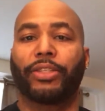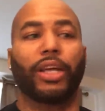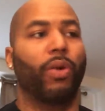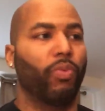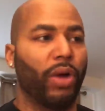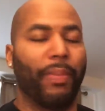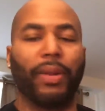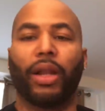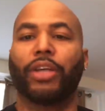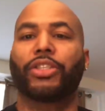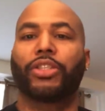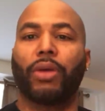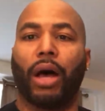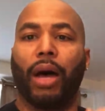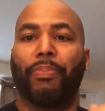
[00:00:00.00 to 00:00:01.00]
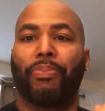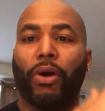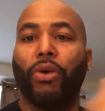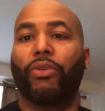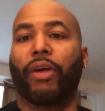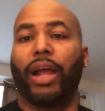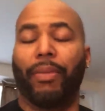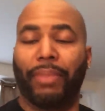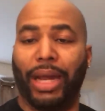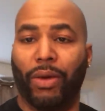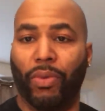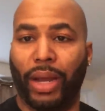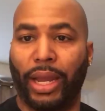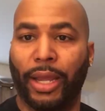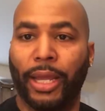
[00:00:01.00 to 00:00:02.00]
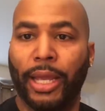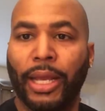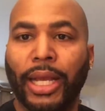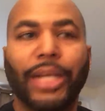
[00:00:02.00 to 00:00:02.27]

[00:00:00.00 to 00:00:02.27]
Some women are, are programmed that way.